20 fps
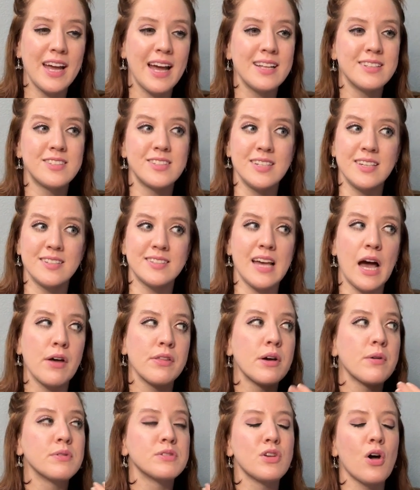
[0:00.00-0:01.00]
and seeing as how
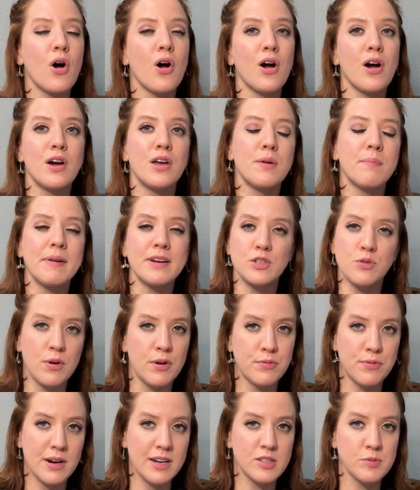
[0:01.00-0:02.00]
that was on my
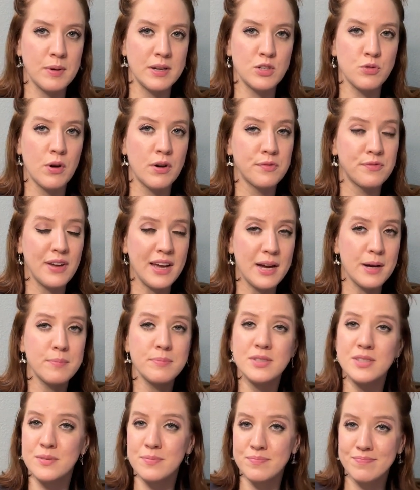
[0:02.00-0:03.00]
twelve Recs by twelve
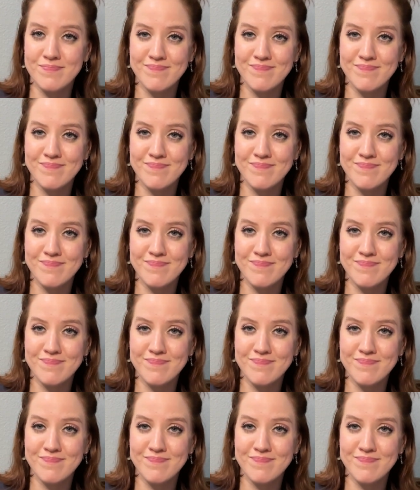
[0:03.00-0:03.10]
Vamps,